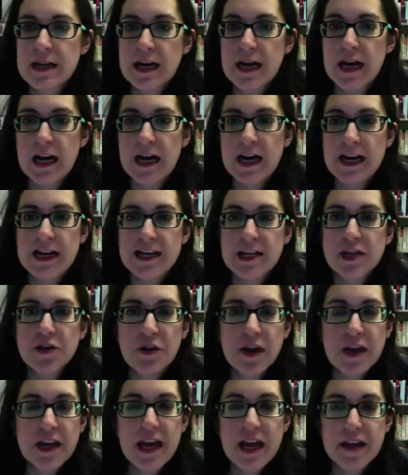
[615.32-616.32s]
You
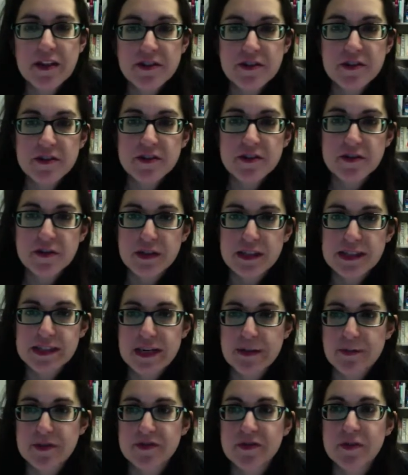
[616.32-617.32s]
can gather your
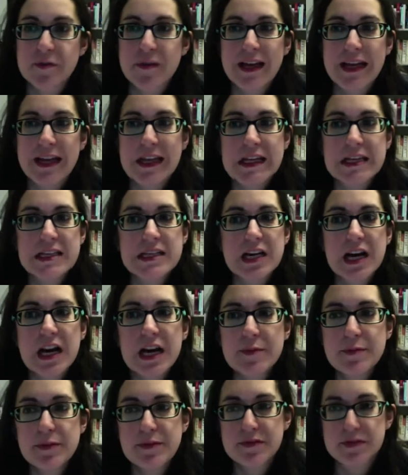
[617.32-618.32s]
examples from any
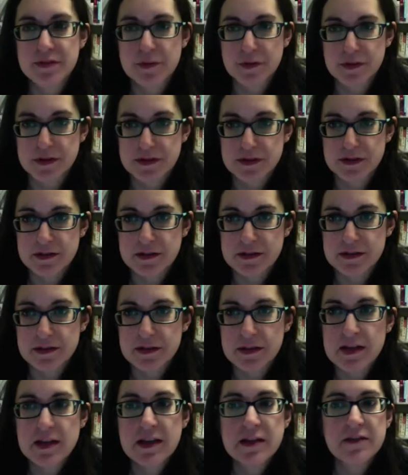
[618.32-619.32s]
type of sources,
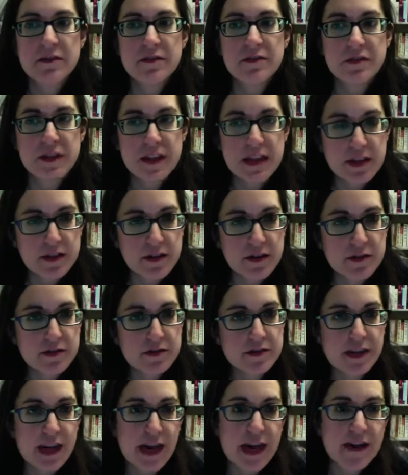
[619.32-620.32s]

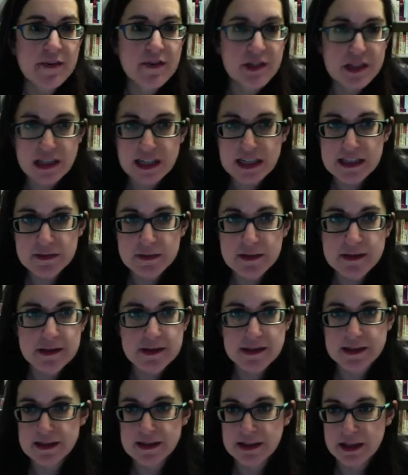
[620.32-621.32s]
videos, advertisements,
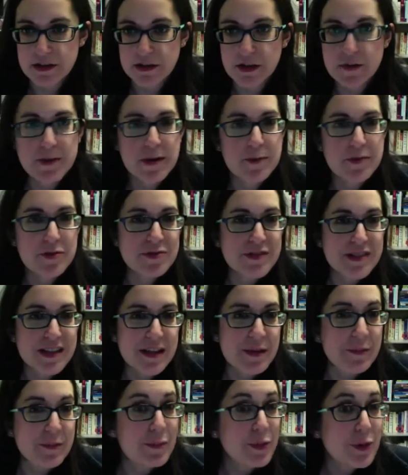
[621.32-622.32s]
etc. Maybe you see
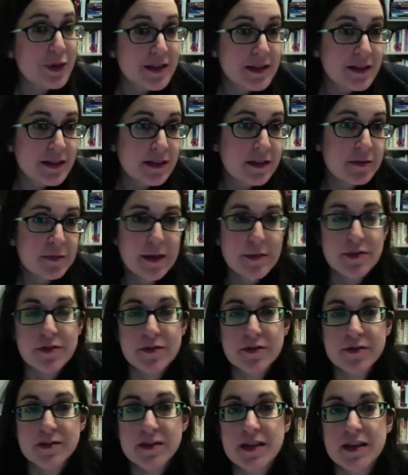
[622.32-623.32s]
it printed, maybe
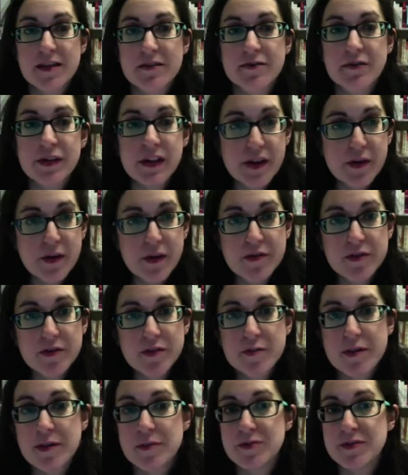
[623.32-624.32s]
you see a video of
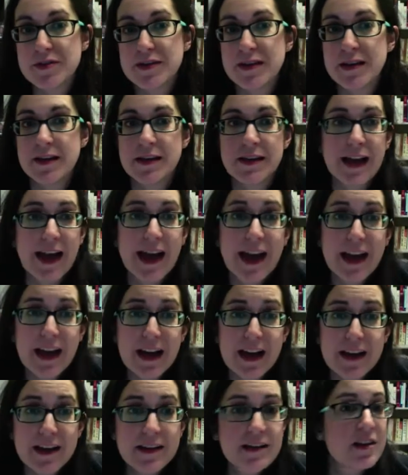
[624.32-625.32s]
it, maybe you see an
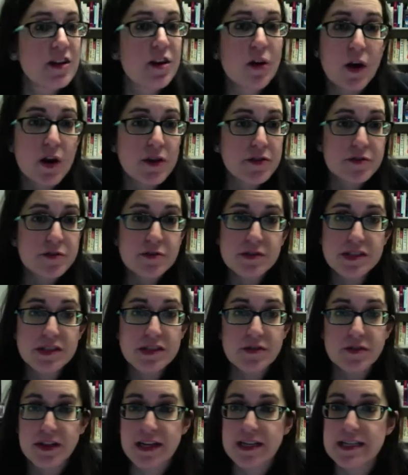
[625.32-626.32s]
ad, all sorts of
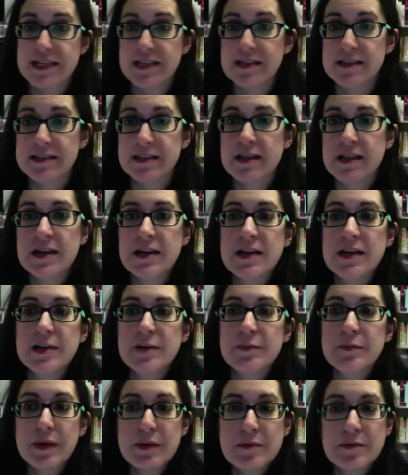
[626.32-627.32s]
different ideas.
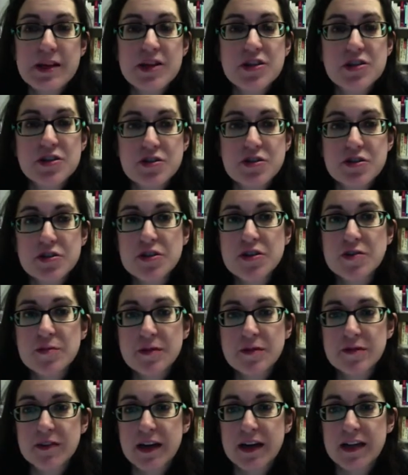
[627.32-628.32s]
But make sure you
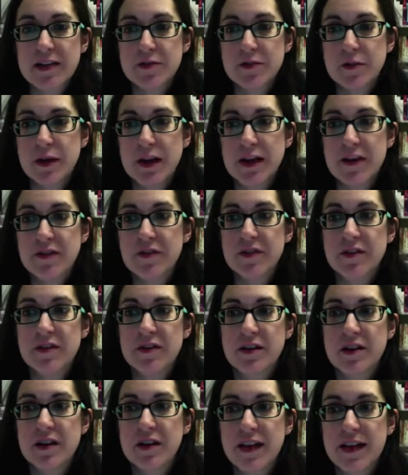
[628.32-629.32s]
provide a way for
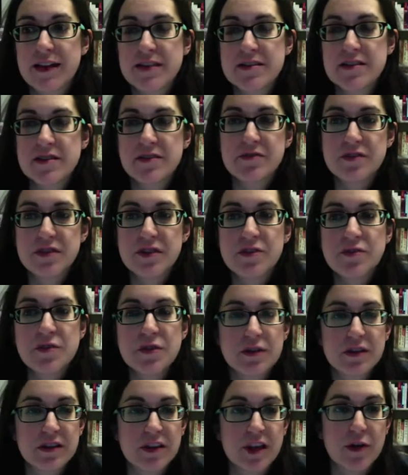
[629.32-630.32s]
the class to view
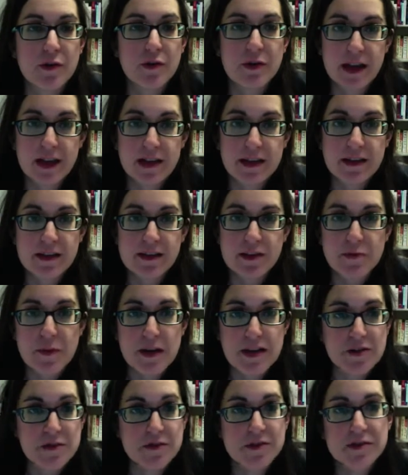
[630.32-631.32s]
or locate it. You
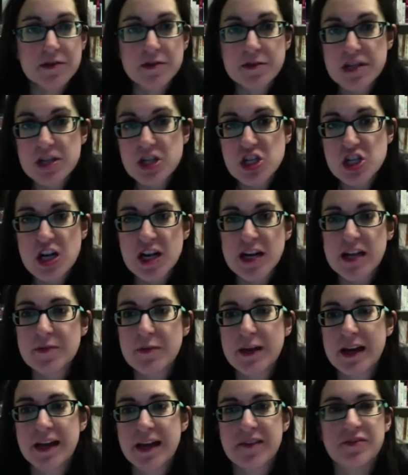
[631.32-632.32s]
might do a screenshot, you
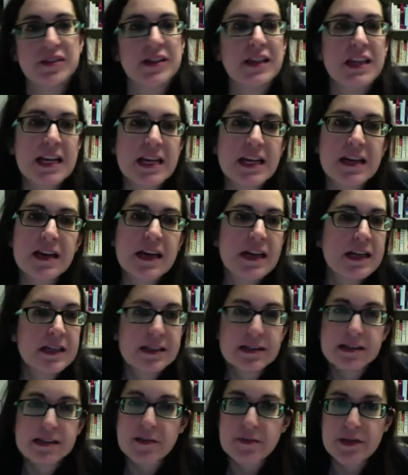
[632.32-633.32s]
might have a link,
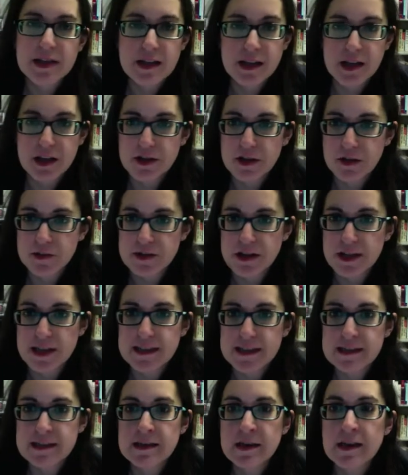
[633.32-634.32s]
something along those
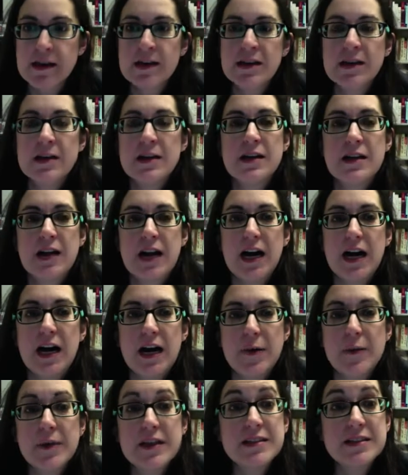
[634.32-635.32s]
lines.
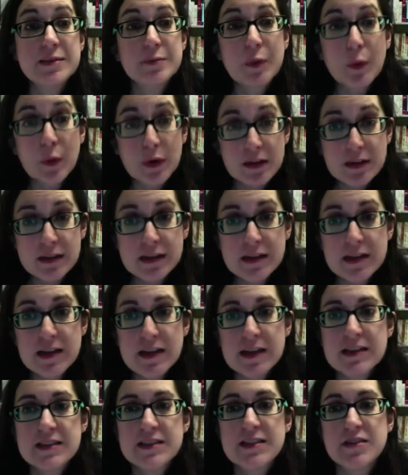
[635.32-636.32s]
It's important
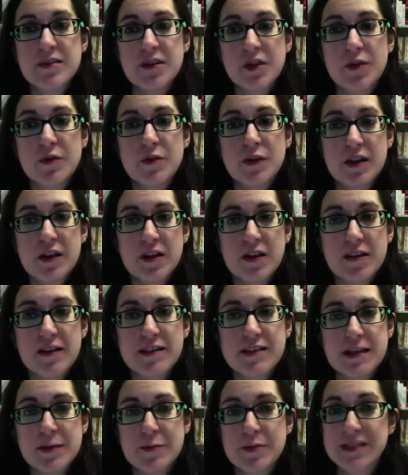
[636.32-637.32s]
to know that your
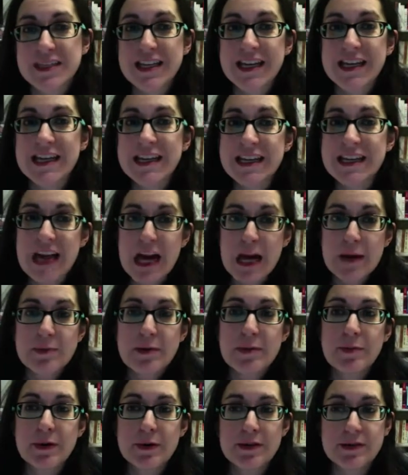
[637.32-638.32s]
examples cannot
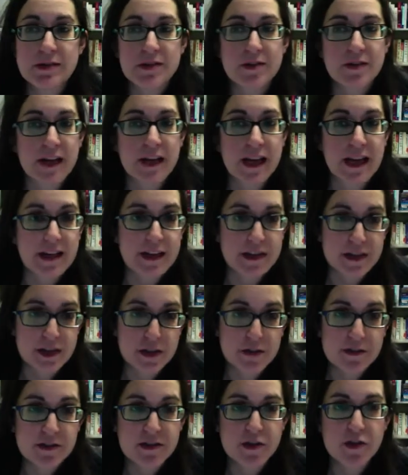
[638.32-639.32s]
be personal
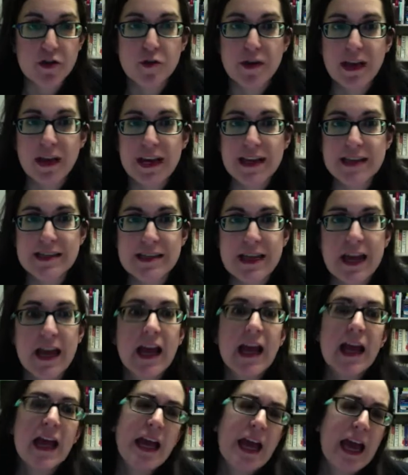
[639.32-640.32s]
anecdotes. So you can't say,
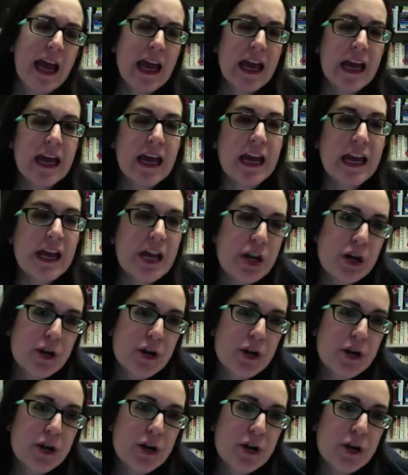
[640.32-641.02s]
hey,